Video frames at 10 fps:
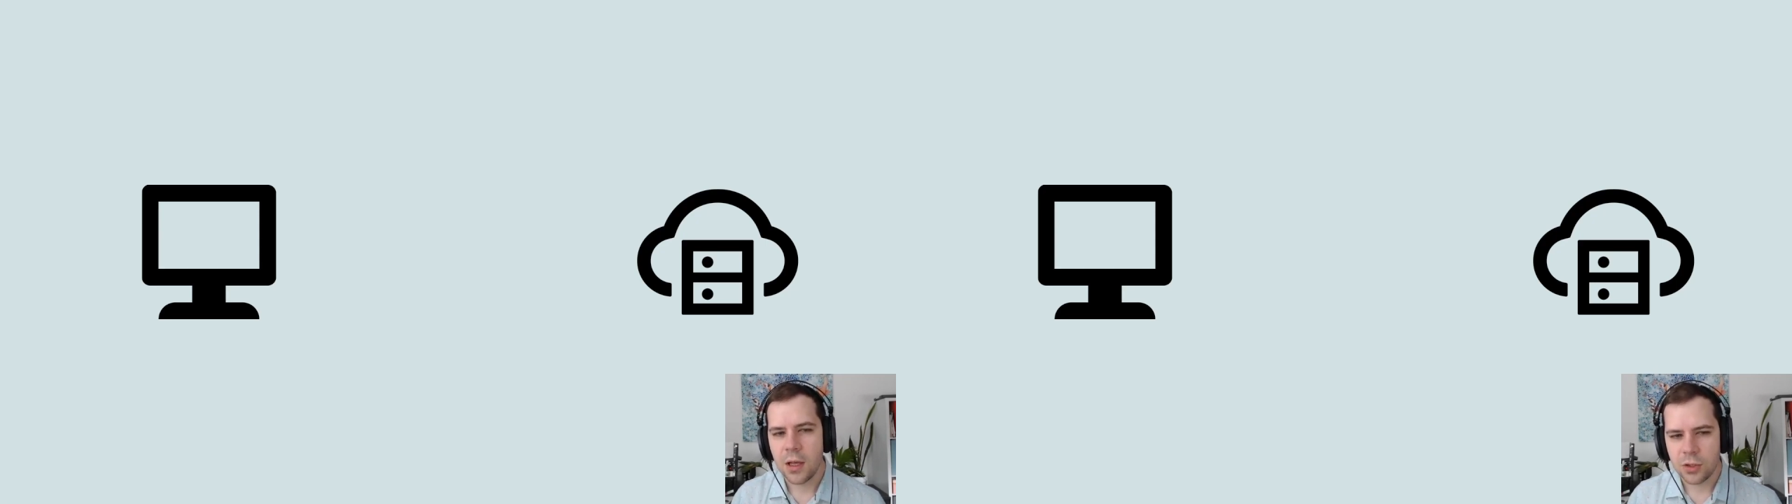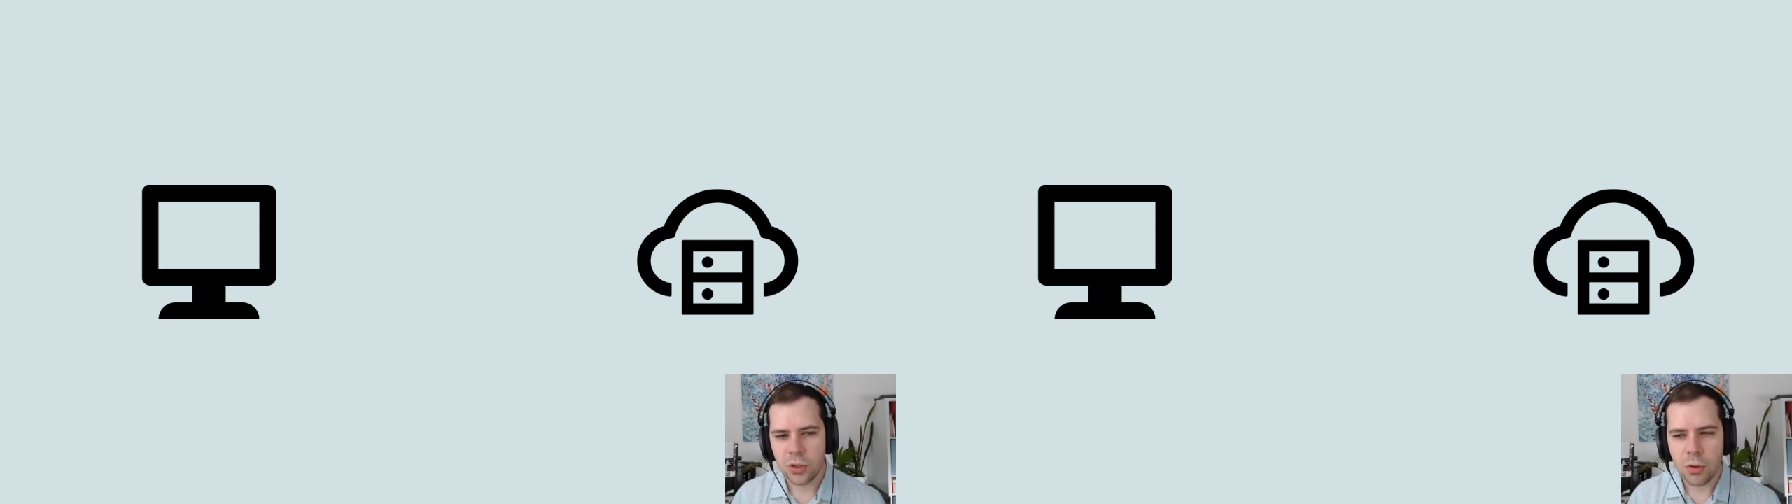
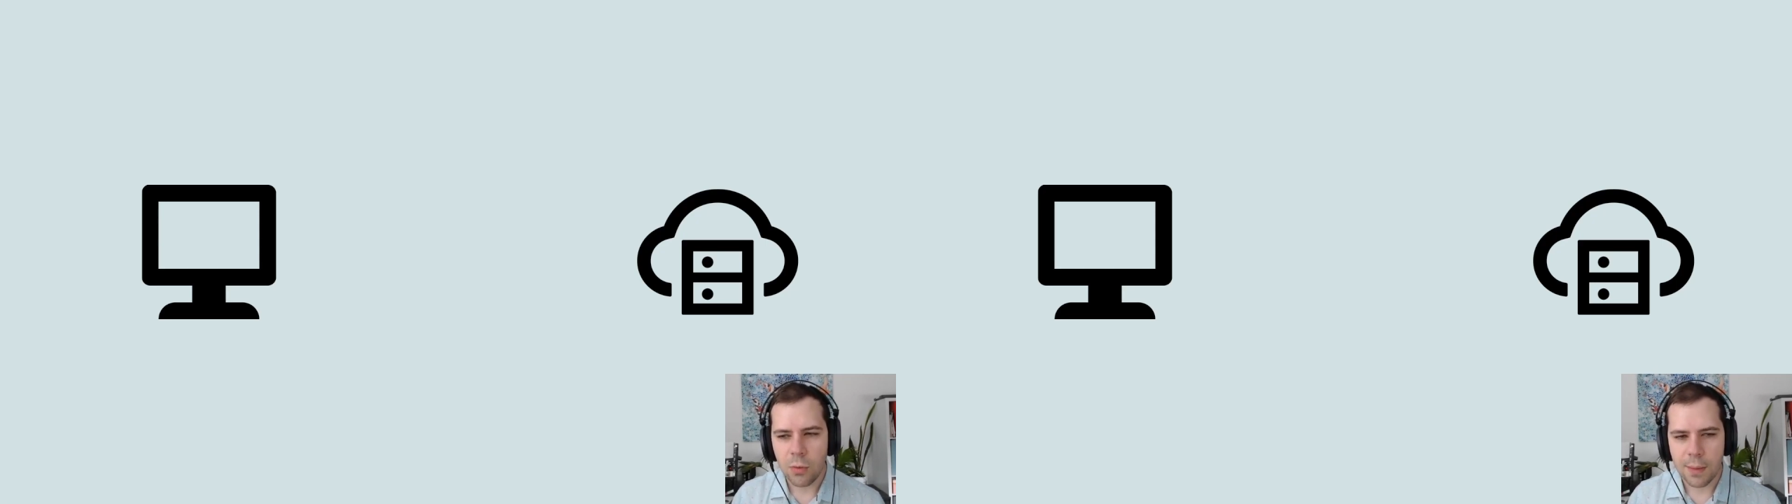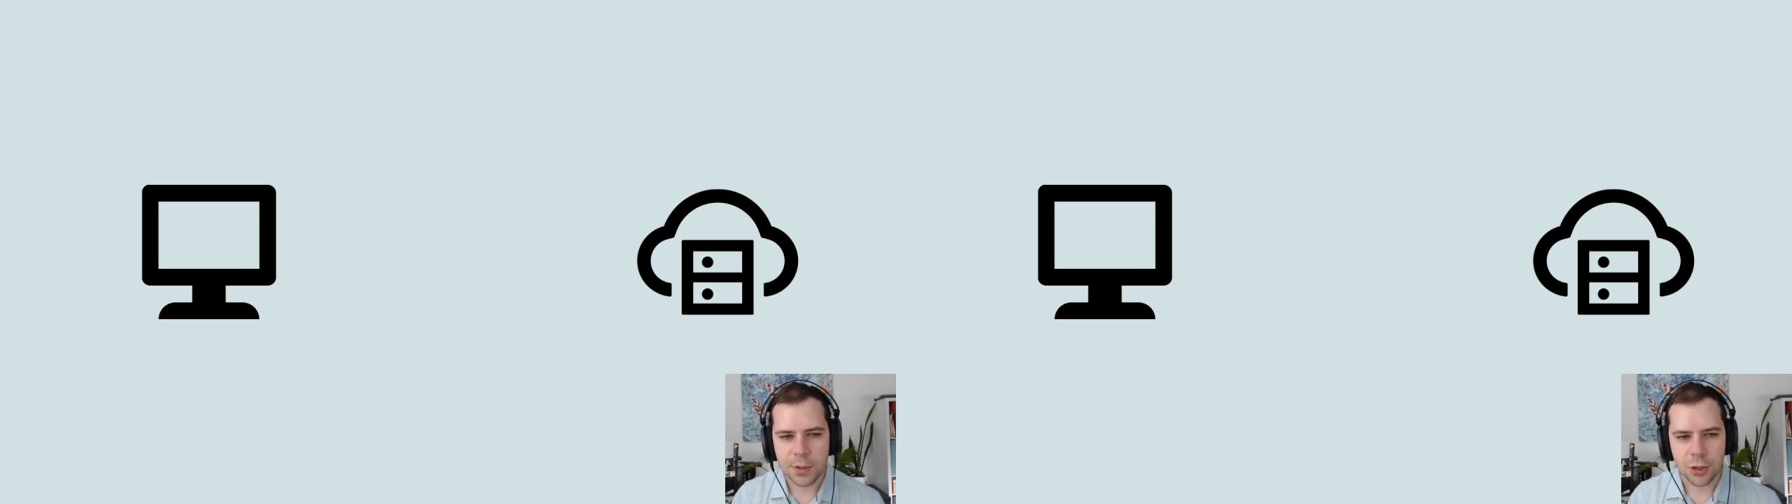to the
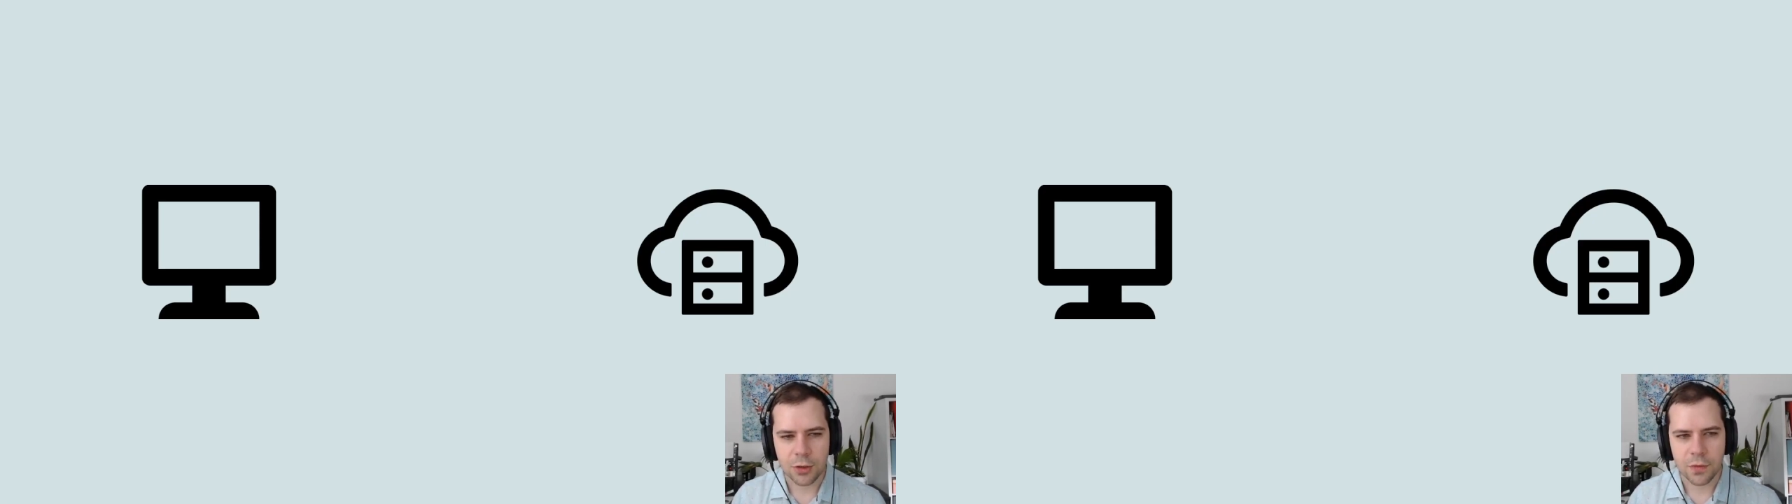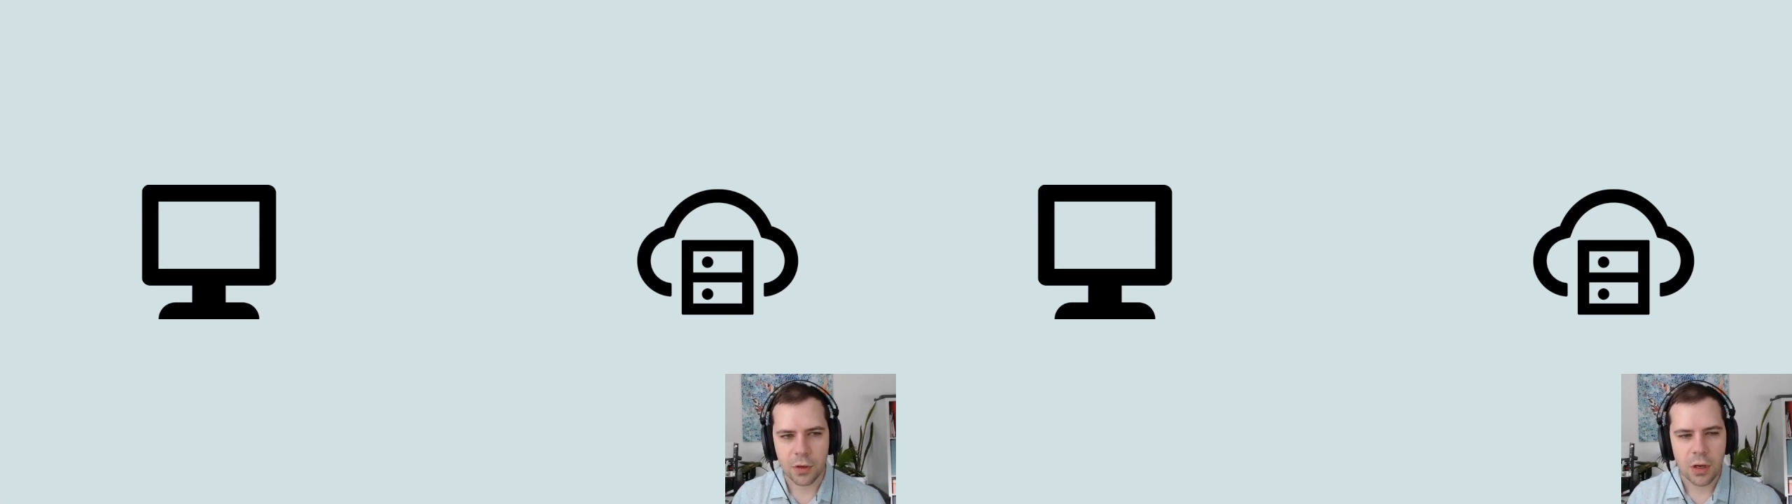web
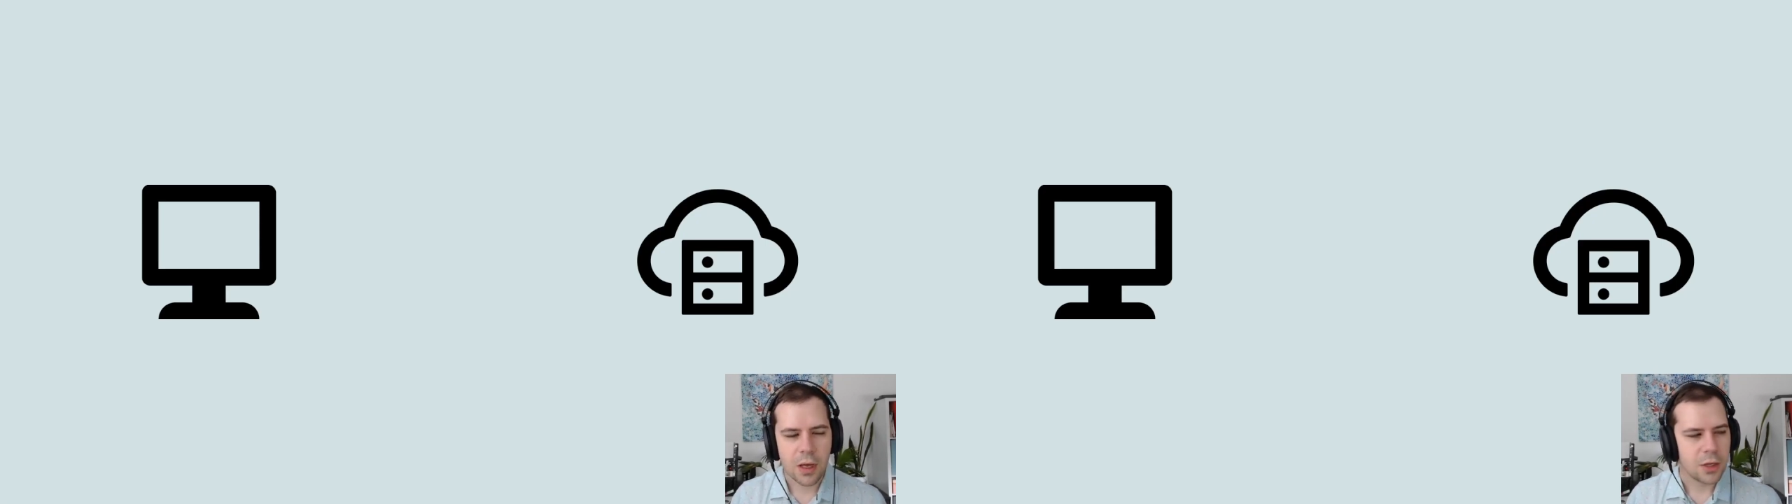server